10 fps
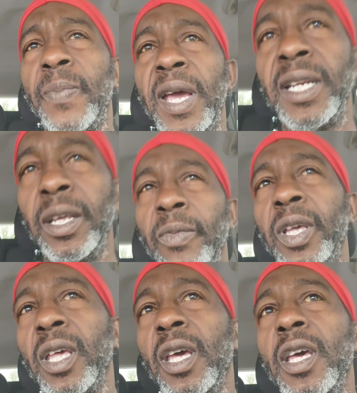
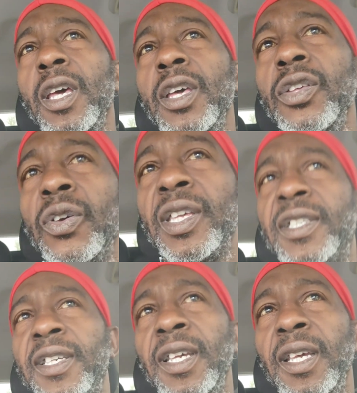pandemic you can
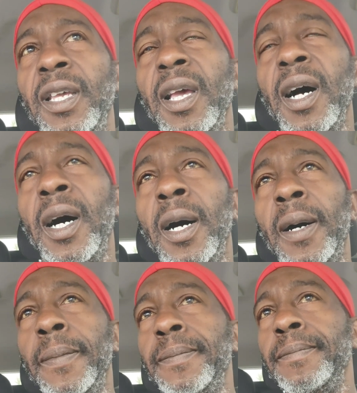see,
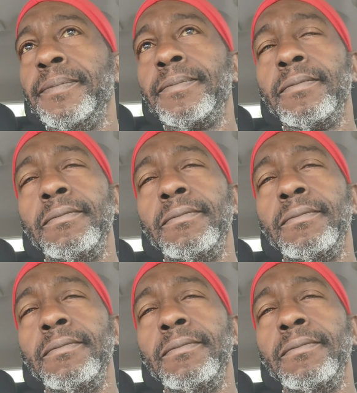um,